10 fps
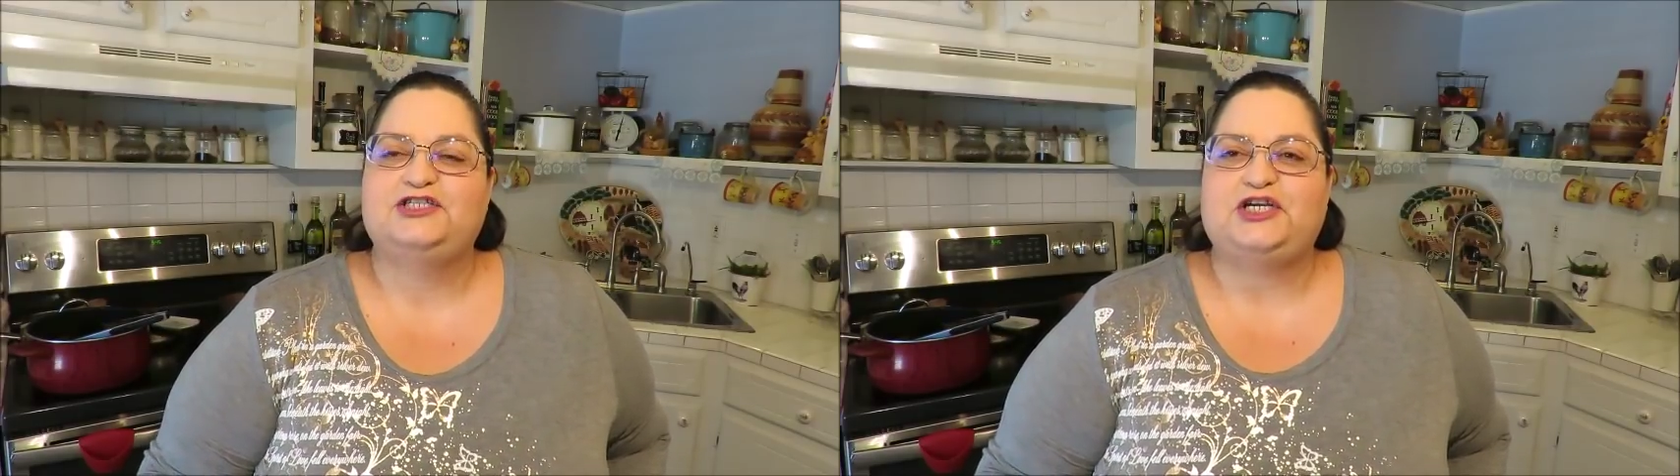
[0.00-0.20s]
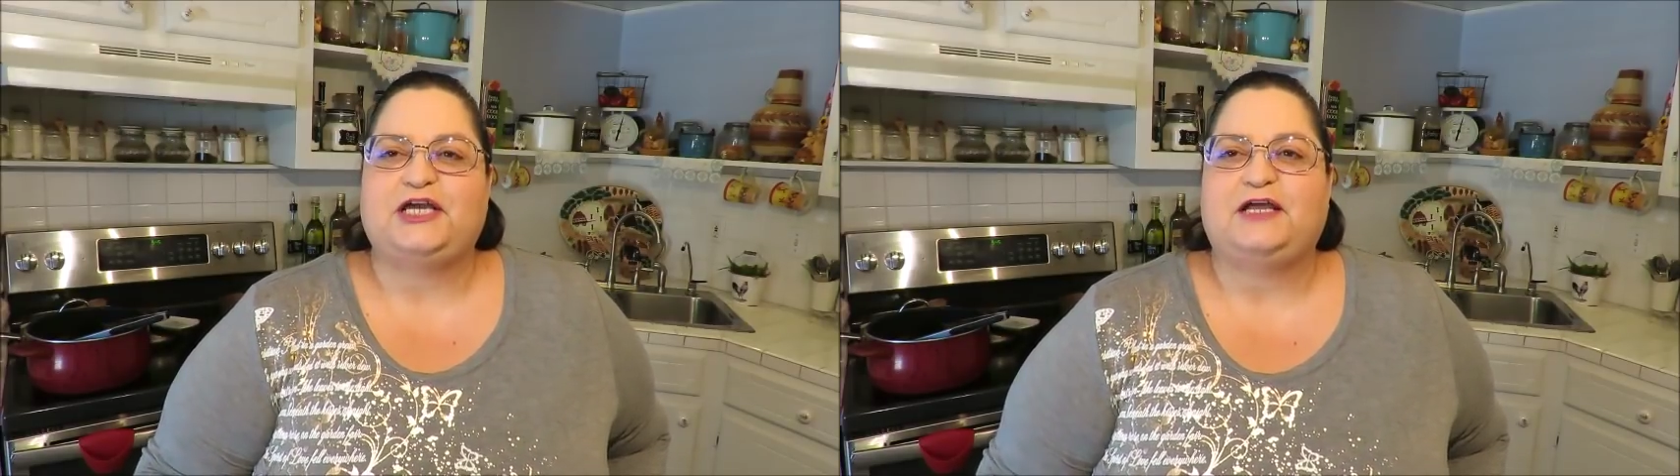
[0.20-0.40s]

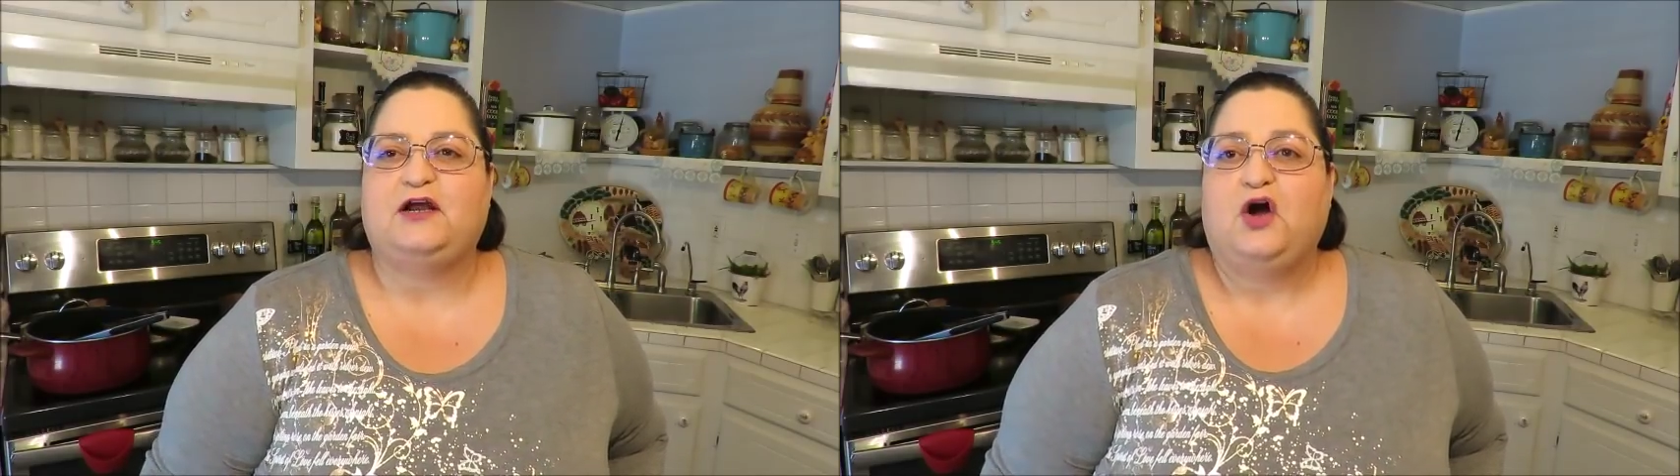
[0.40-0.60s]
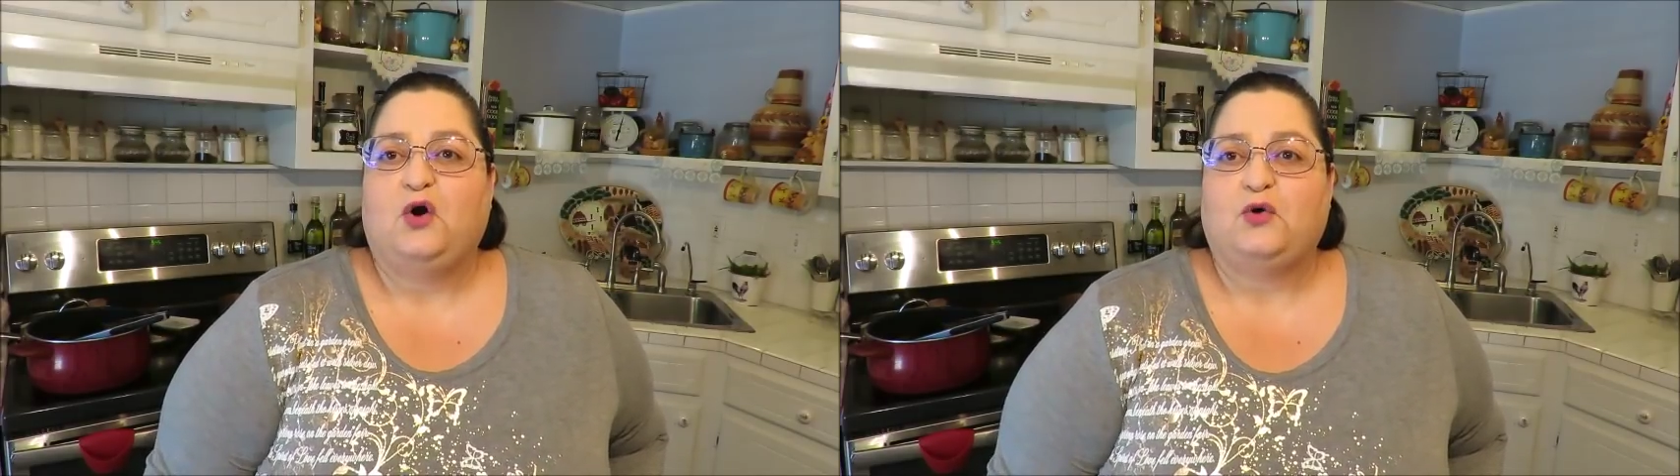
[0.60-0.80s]

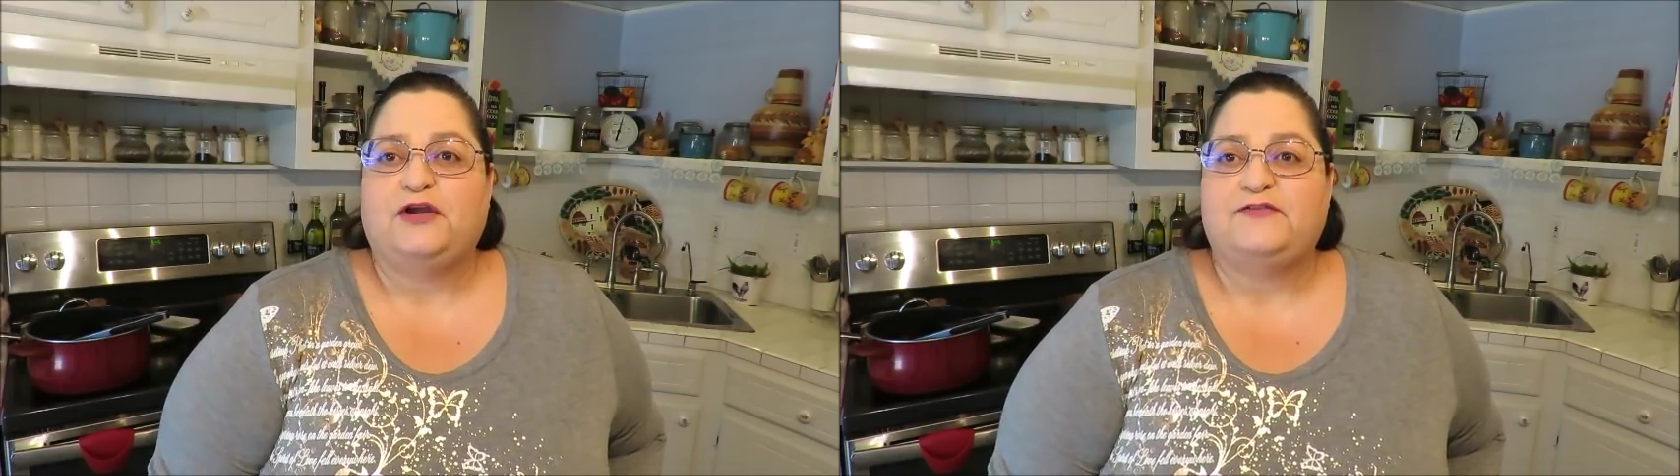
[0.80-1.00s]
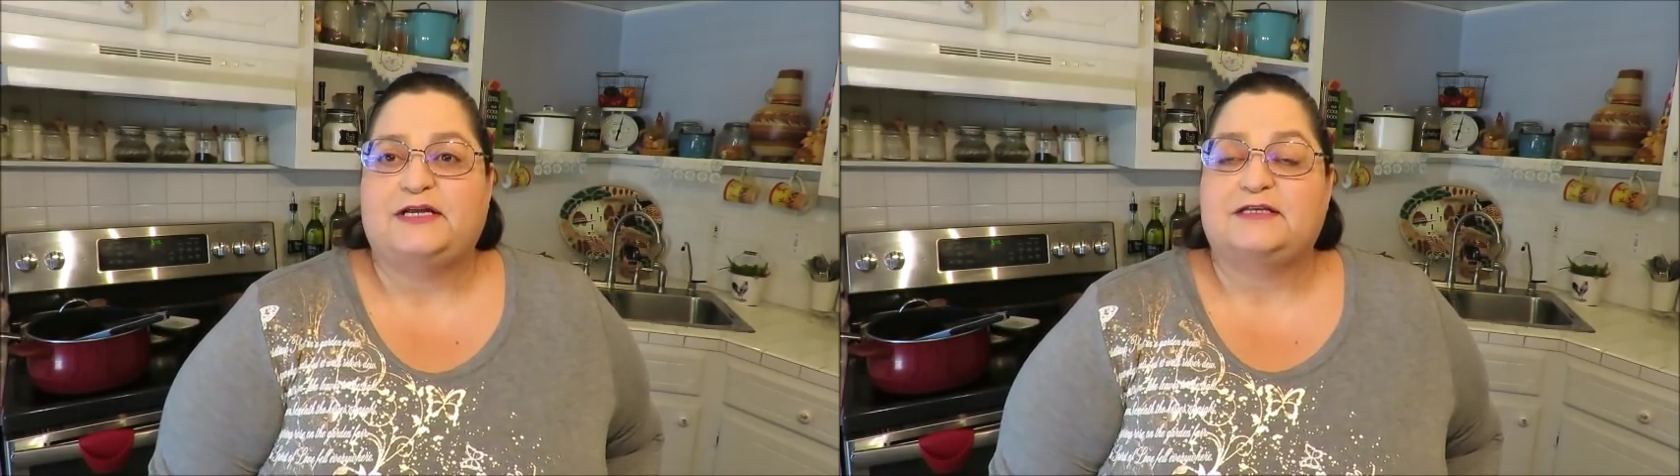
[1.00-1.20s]
chicken or
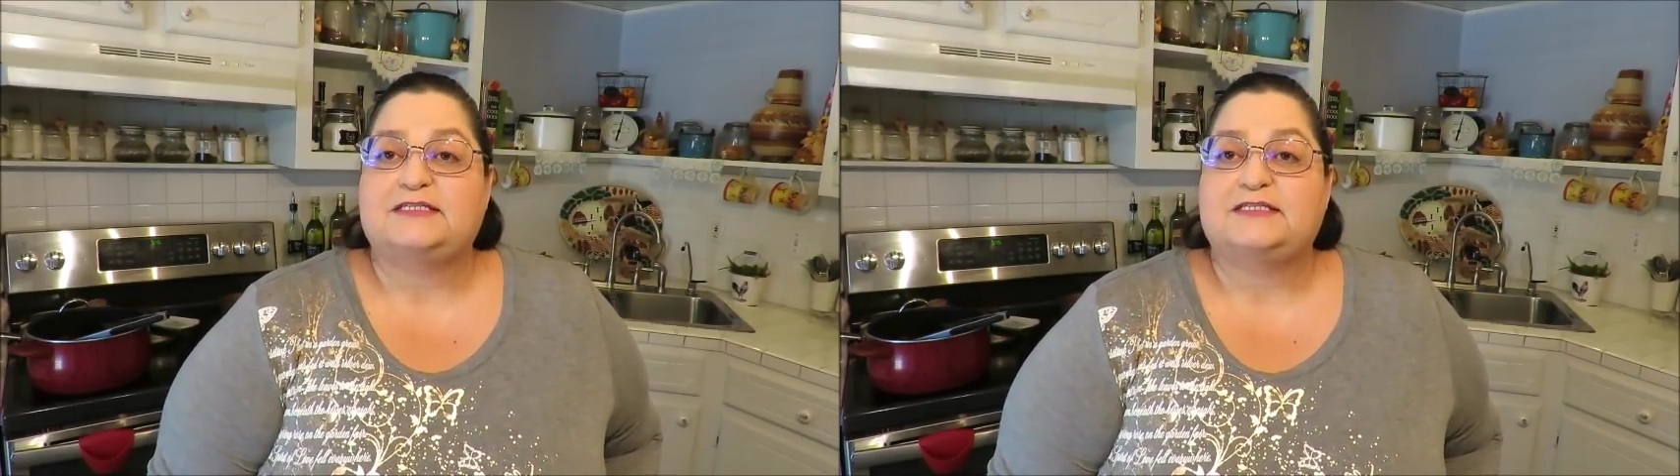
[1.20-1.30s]
even on